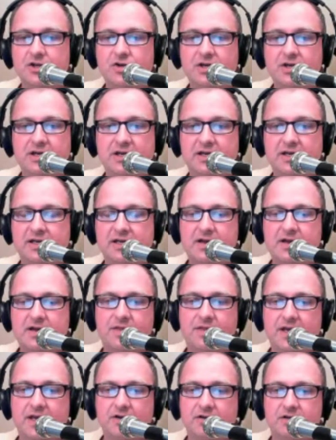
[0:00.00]
get down
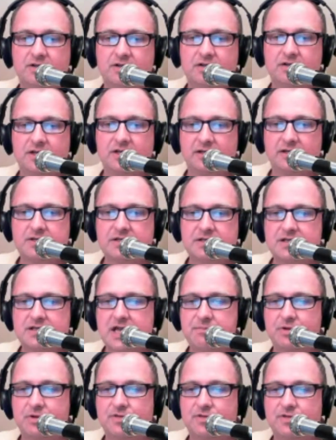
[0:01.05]
there and
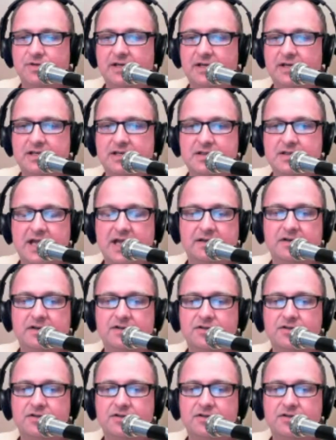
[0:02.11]
tap your feet into that.